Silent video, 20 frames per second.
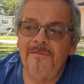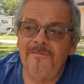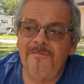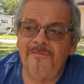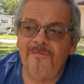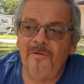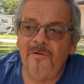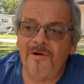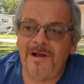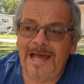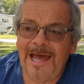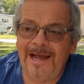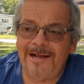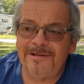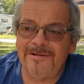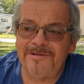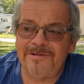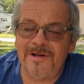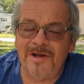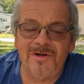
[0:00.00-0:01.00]
for
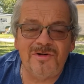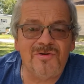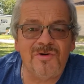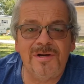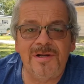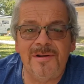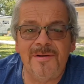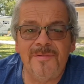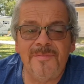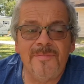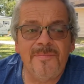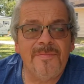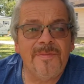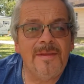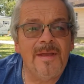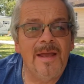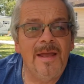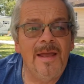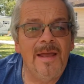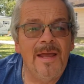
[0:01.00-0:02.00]
Cactus Country,
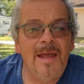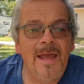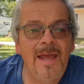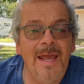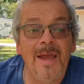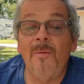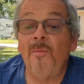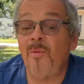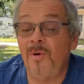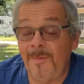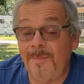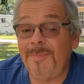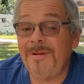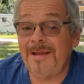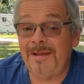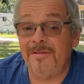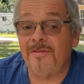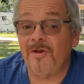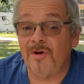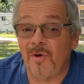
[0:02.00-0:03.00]
it would
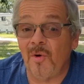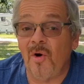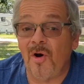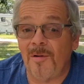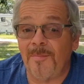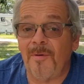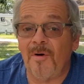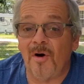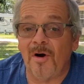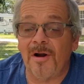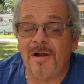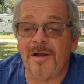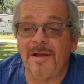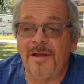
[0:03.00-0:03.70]
be the dog park.